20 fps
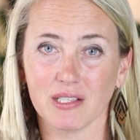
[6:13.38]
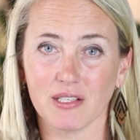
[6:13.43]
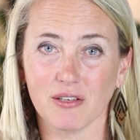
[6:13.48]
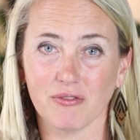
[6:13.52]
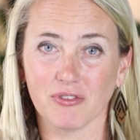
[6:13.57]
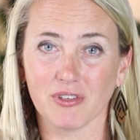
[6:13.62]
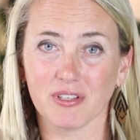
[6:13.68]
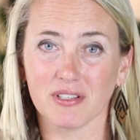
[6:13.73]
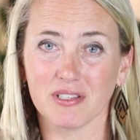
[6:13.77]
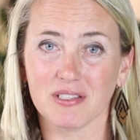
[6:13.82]
a
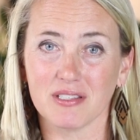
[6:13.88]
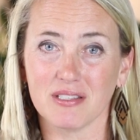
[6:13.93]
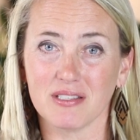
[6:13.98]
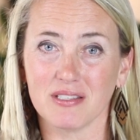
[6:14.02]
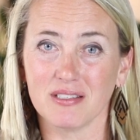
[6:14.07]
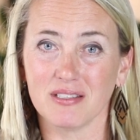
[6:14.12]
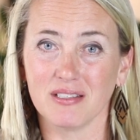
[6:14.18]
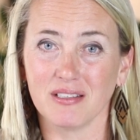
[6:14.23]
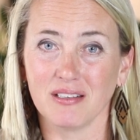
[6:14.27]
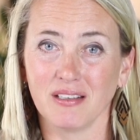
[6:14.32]

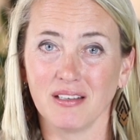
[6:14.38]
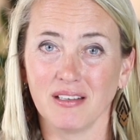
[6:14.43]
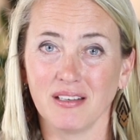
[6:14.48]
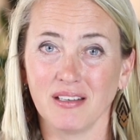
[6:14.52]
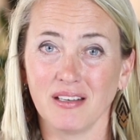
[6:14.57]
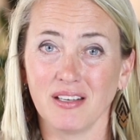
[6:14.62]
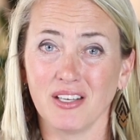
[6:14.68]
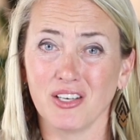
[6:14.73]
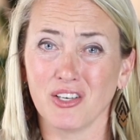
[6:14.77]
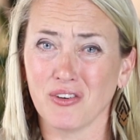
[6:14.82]
difference.
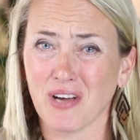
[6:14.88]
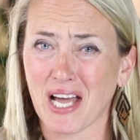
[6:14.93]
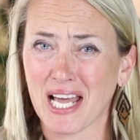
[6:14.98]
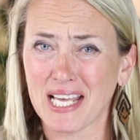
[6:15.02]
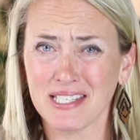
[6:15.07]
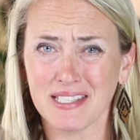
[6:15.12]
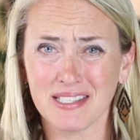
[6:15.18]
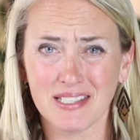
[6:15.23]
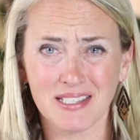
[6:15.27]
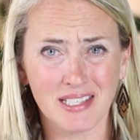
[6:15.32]
You know,
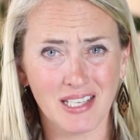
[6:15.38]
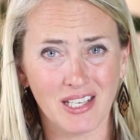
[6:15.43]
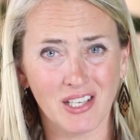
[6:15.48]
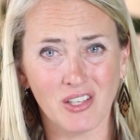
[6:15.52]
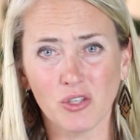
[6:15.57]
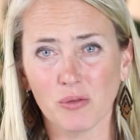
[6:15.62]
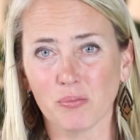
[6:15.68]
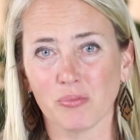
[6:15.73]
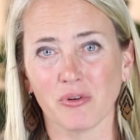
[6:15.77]
I see your